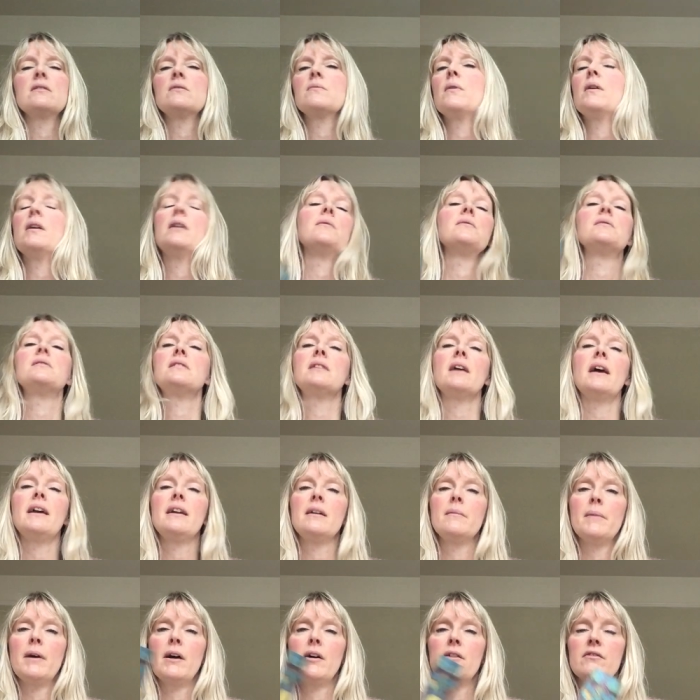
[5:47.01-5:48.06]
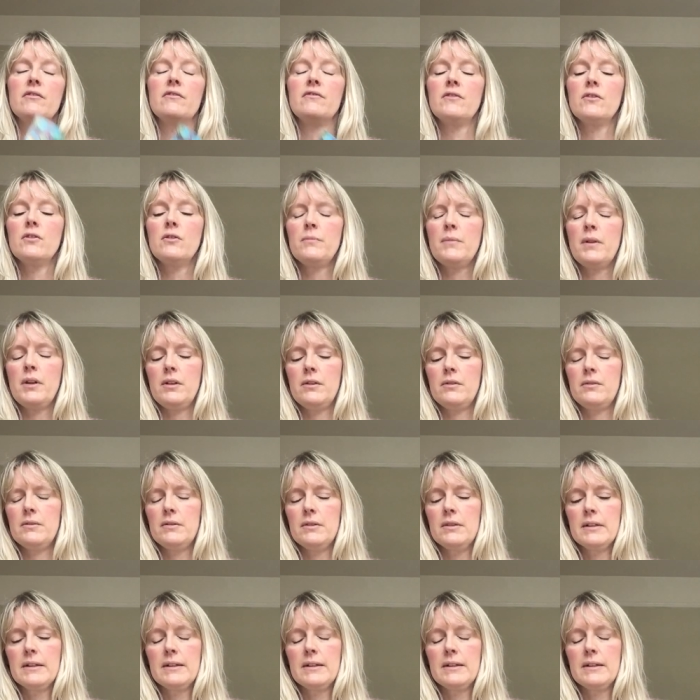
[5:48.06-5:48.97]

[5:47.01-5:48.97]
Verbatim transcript: That's why I was saying about the full moon.